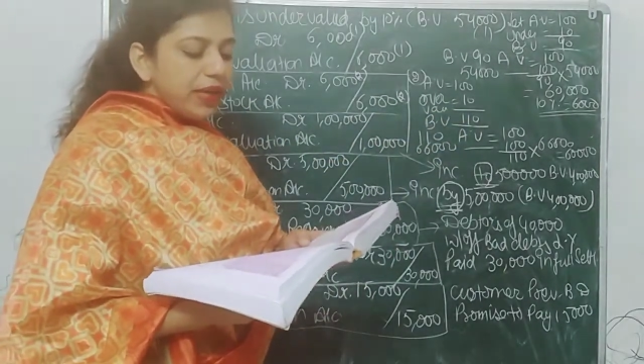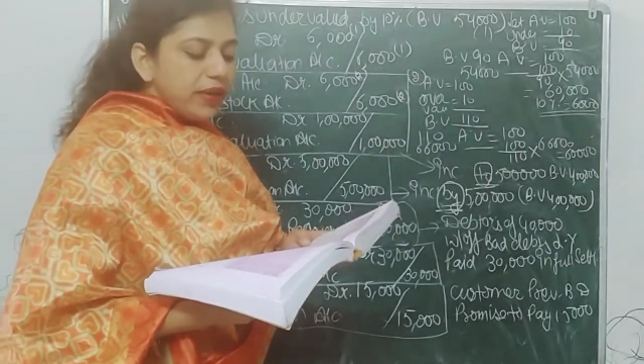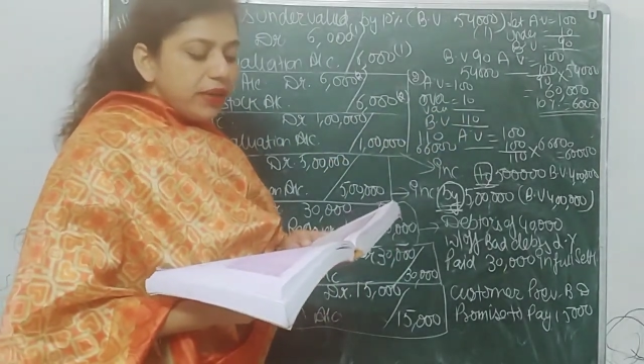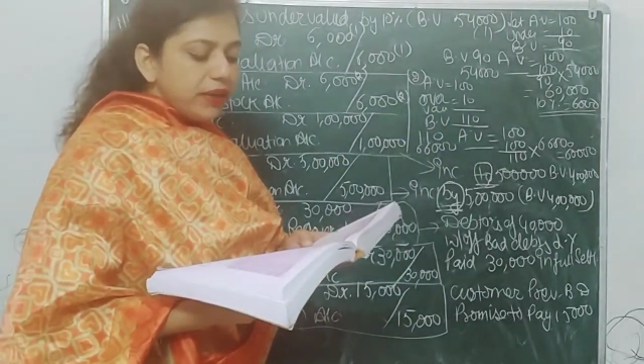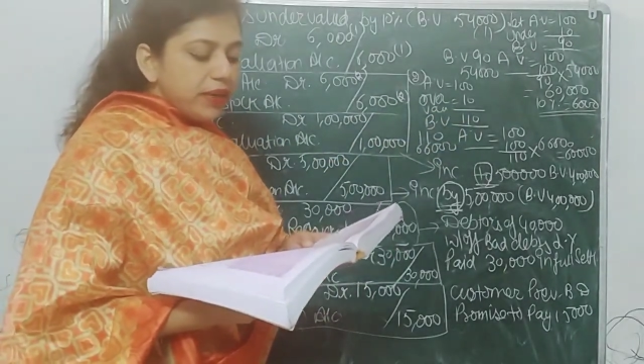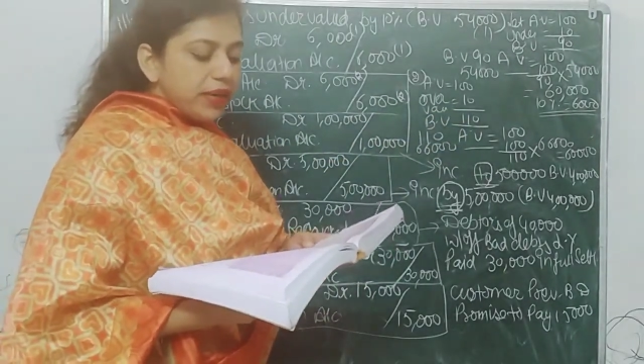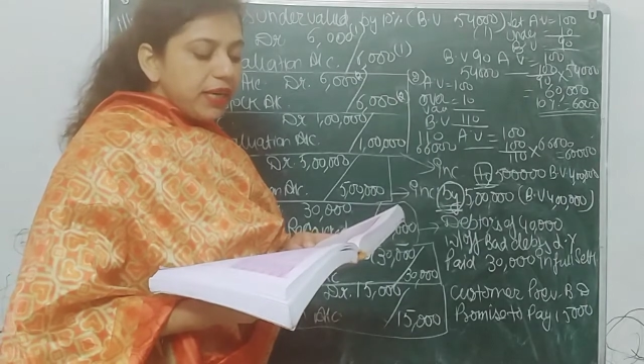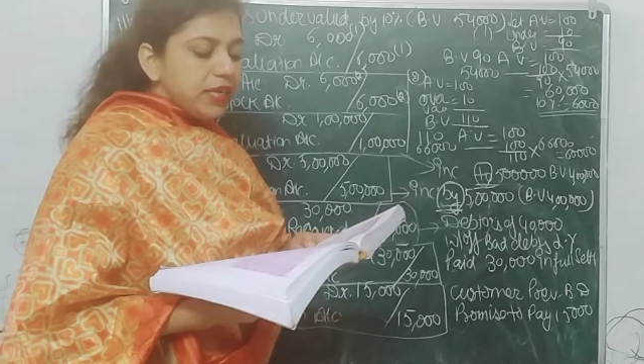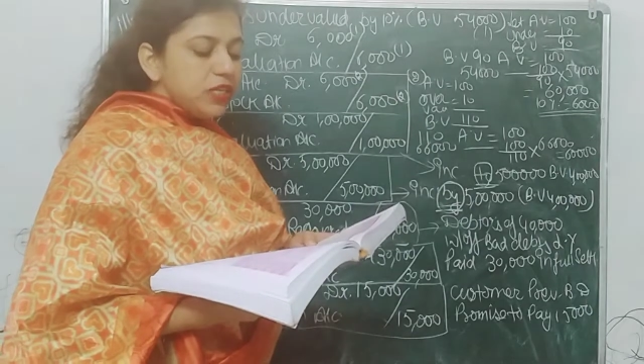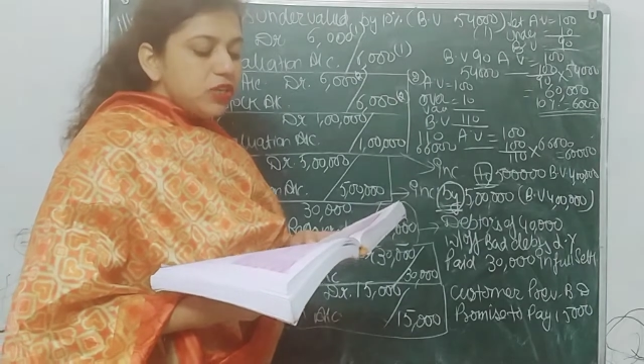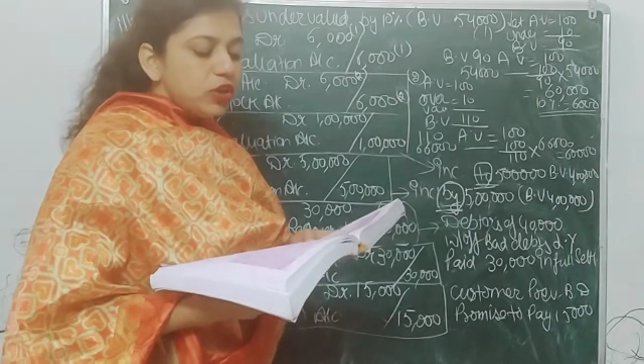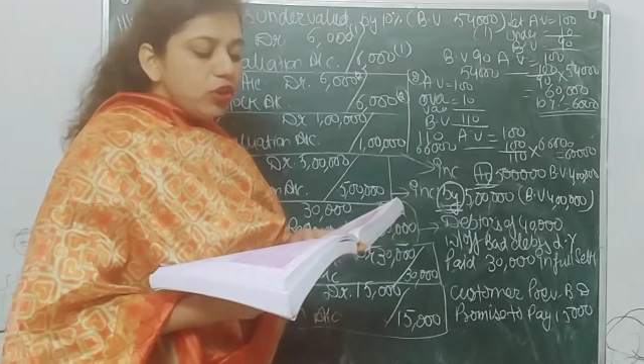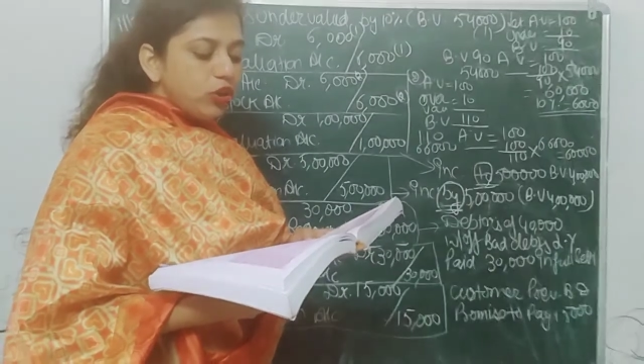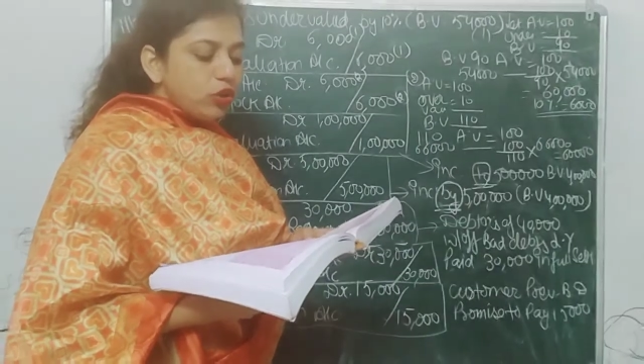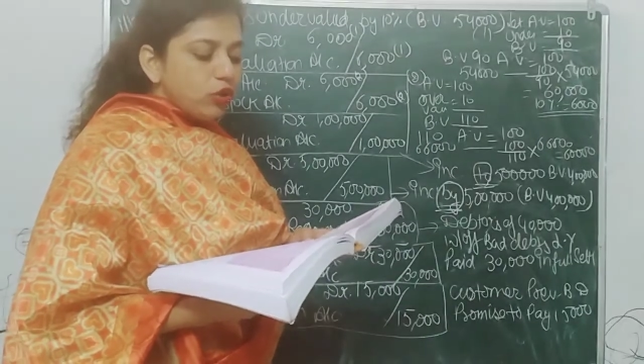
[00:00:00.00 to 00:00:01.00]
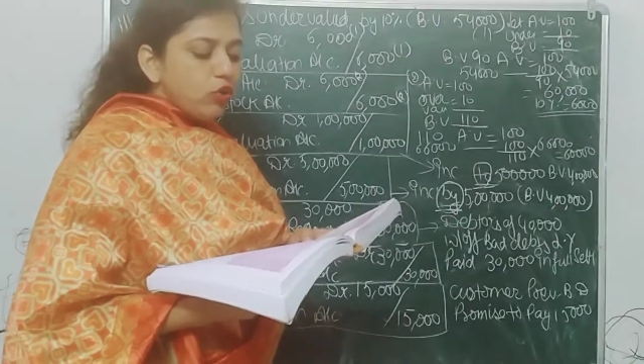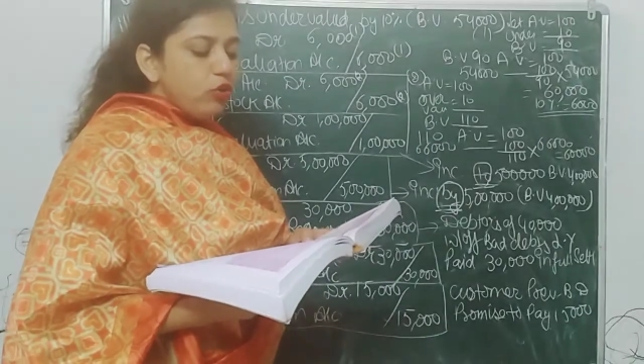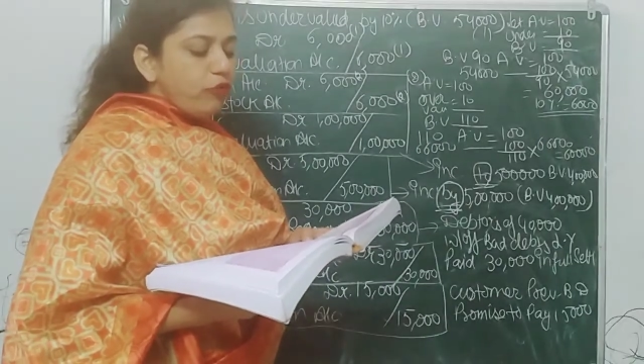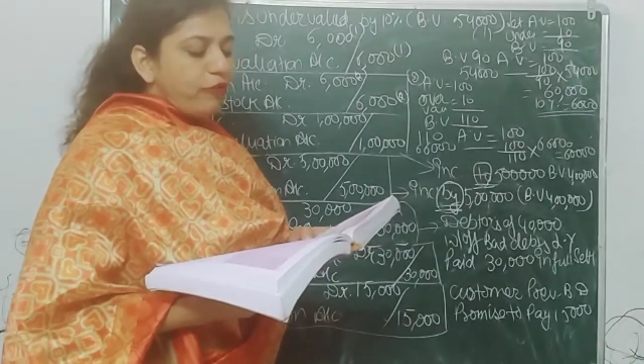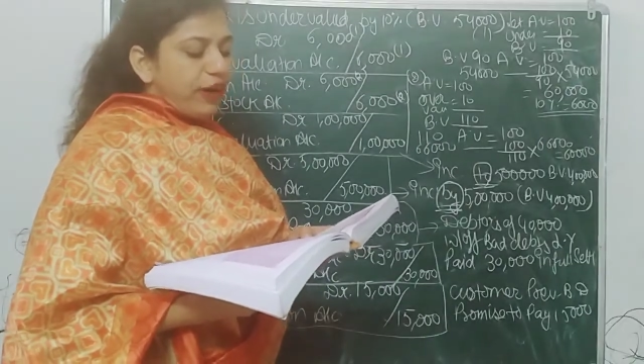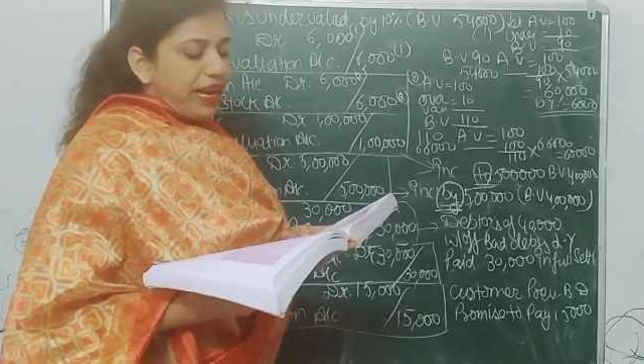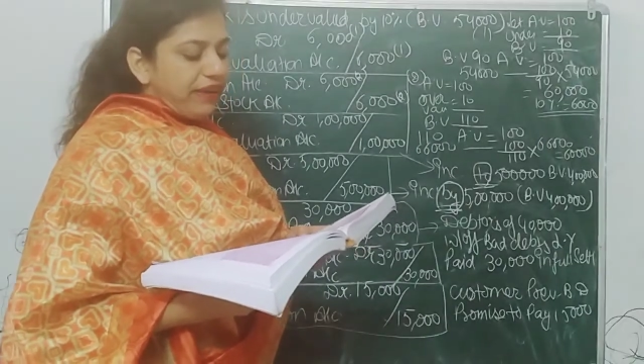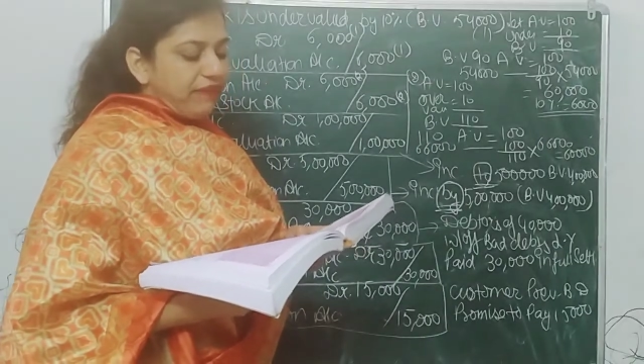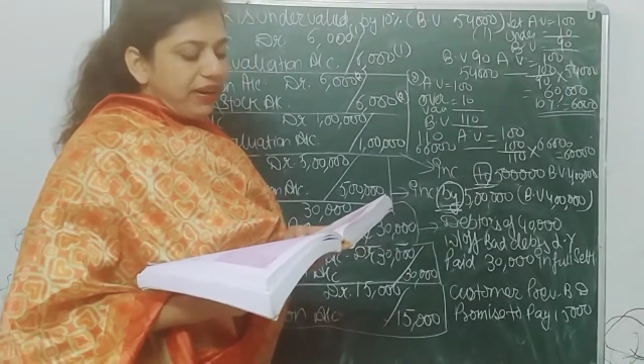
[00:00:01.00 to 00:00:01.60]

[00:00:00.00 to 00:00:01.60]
increased to 5